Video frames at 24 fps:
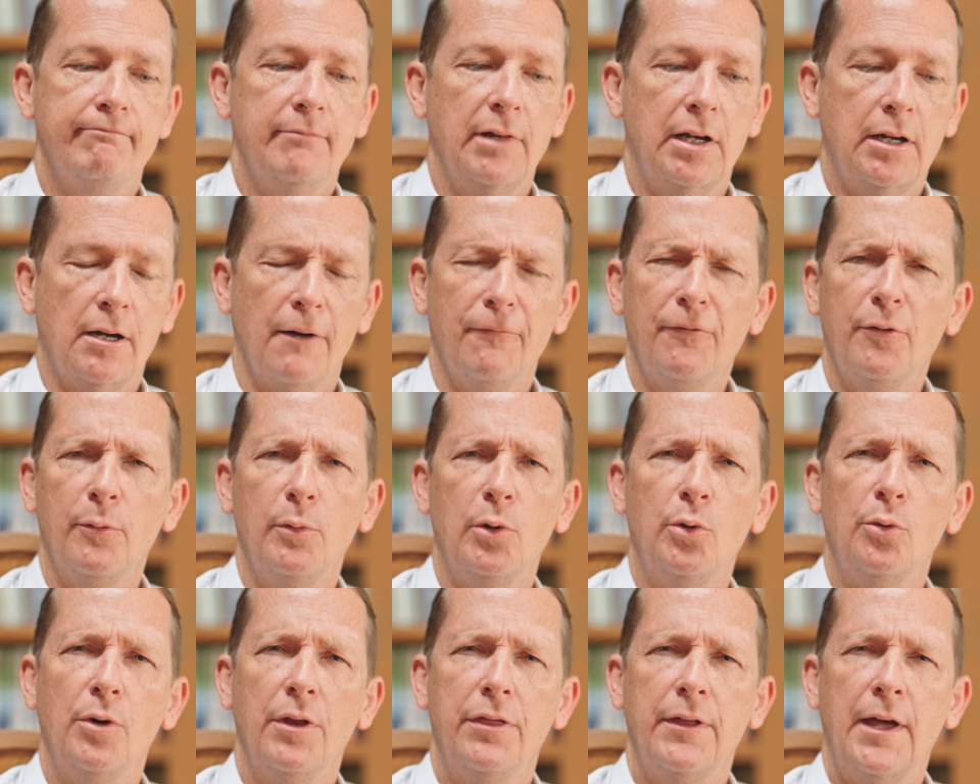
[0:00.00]

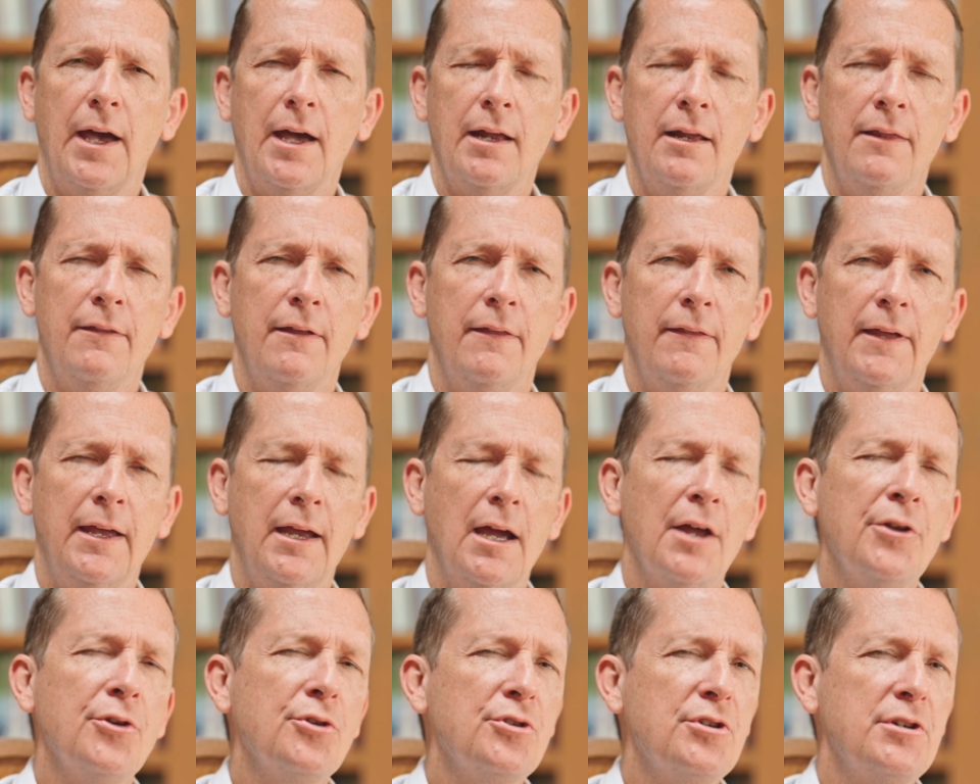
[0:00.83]
comfortable with that, and that they
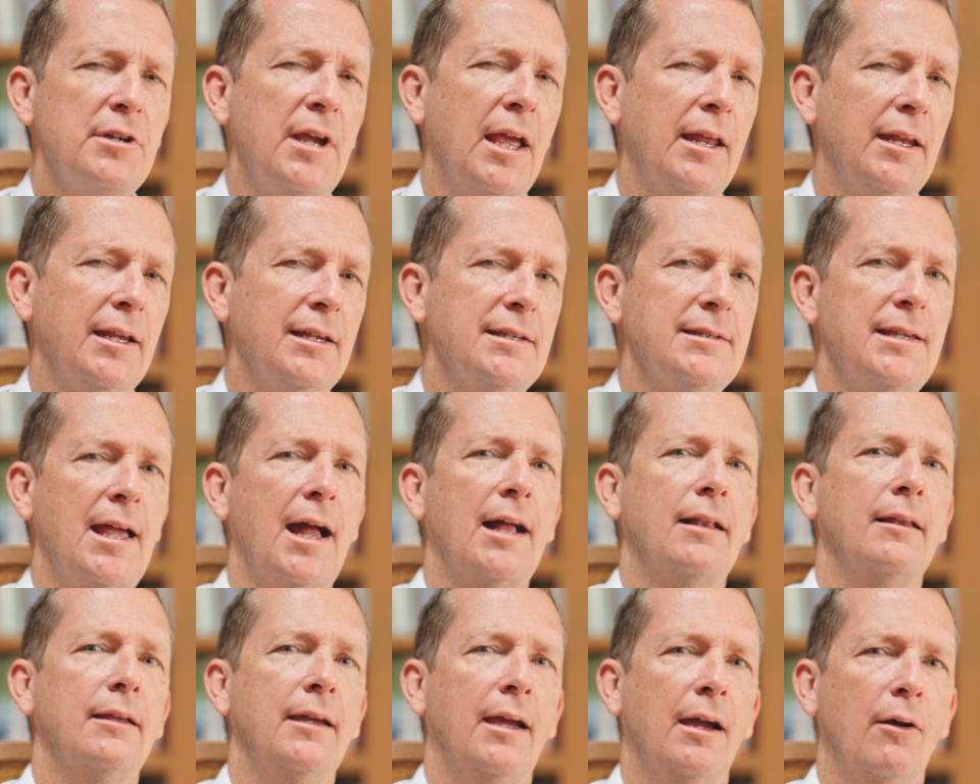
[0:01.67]
understand
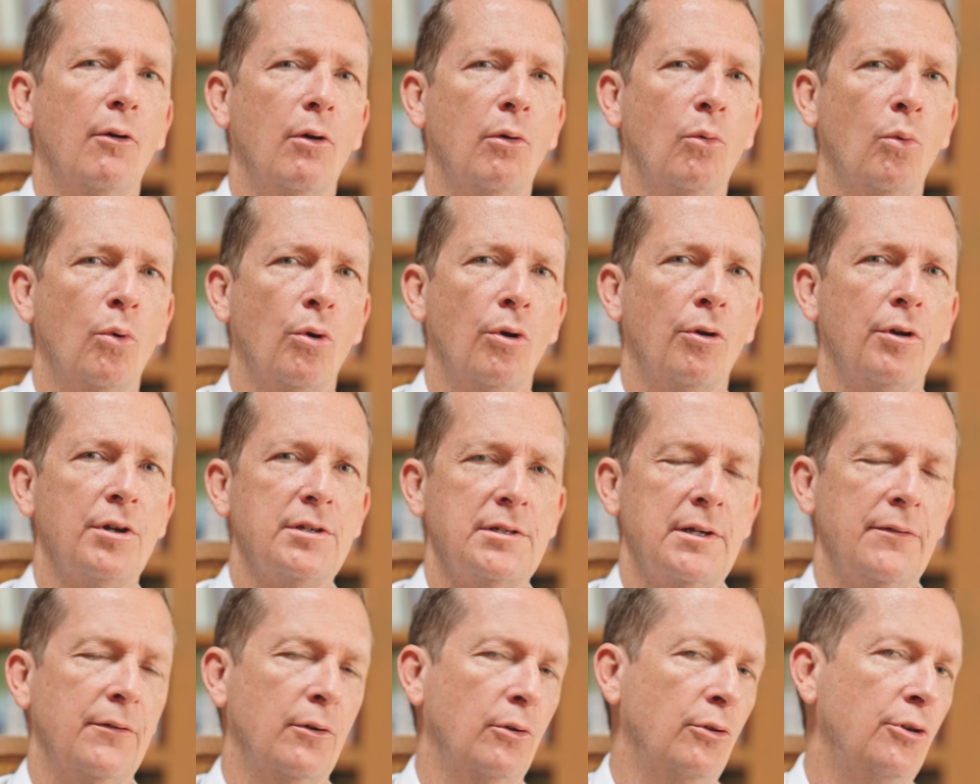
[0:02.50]
exactly how it
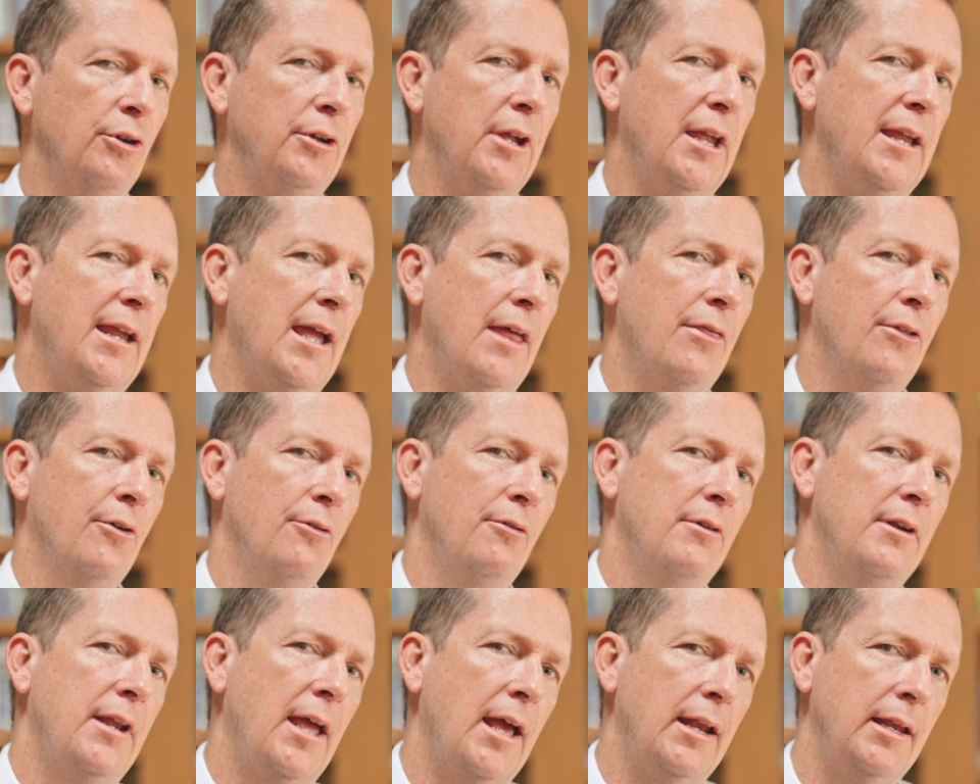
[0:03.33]
works. And they're looking at their
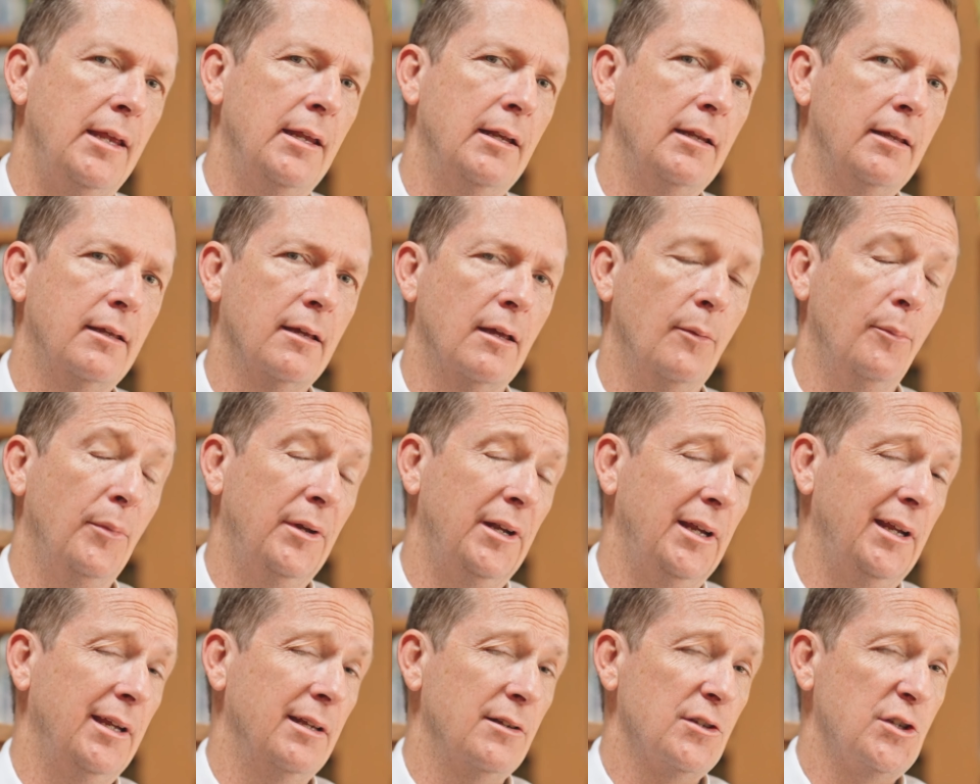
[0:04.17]
net income
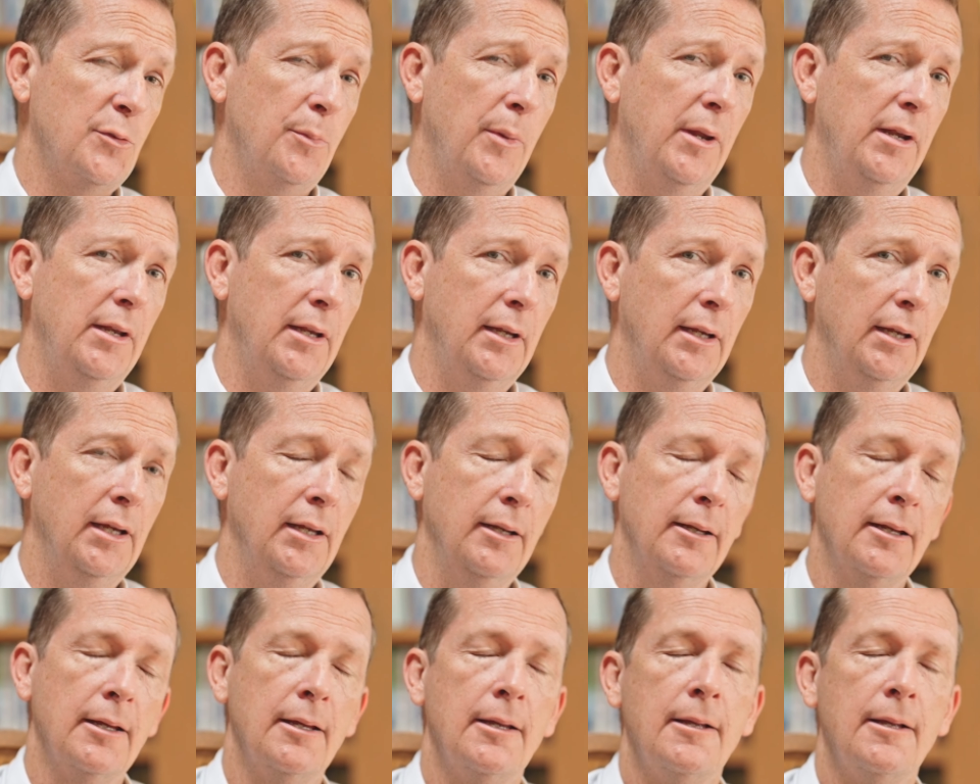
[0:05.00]
and, again, spending it.